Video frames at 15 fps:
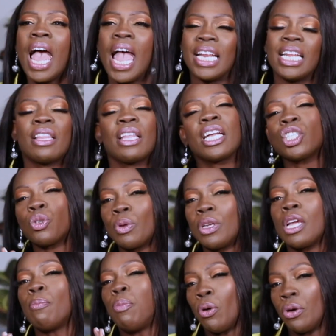And I think it's really
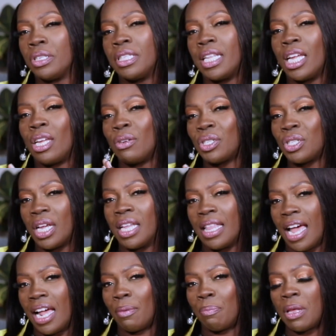important that you say
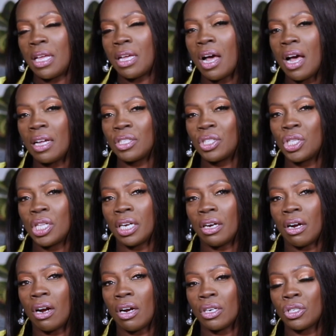that, because there
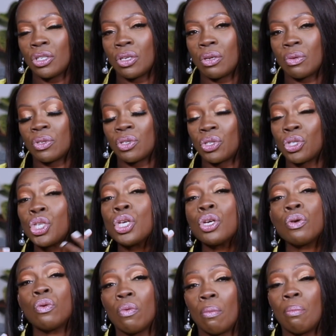are
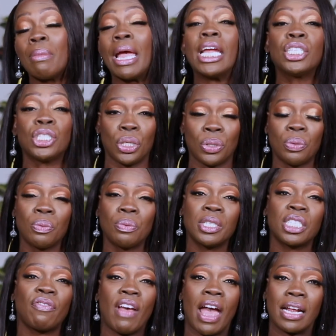two major
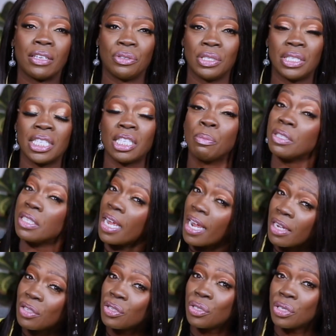risk factors as it
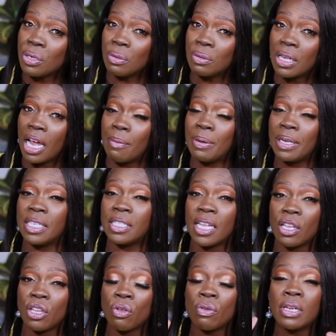pertains to diabetes
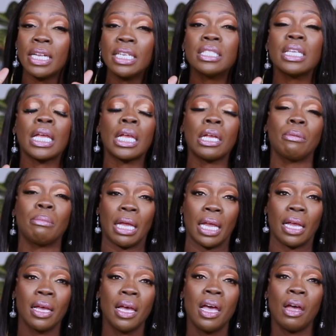that you need to hear
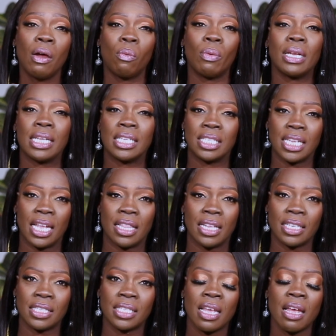me when I say
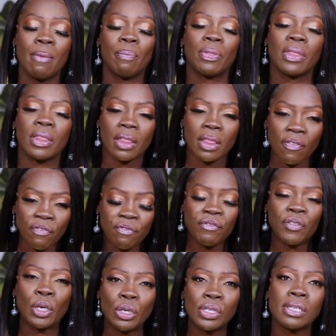this. The
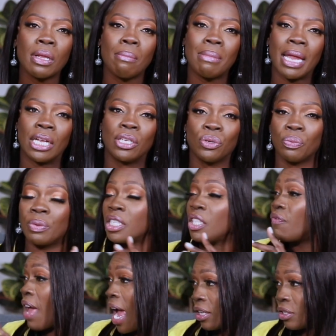first major risk
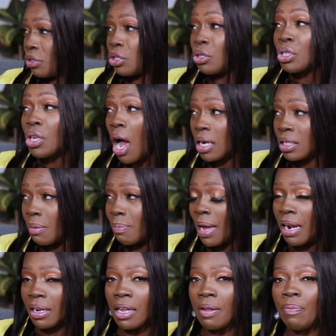factor, and you talked
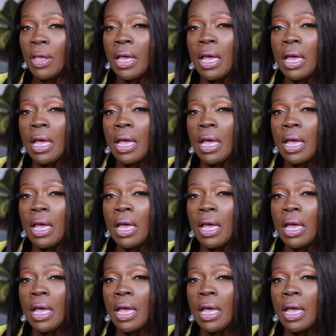about it,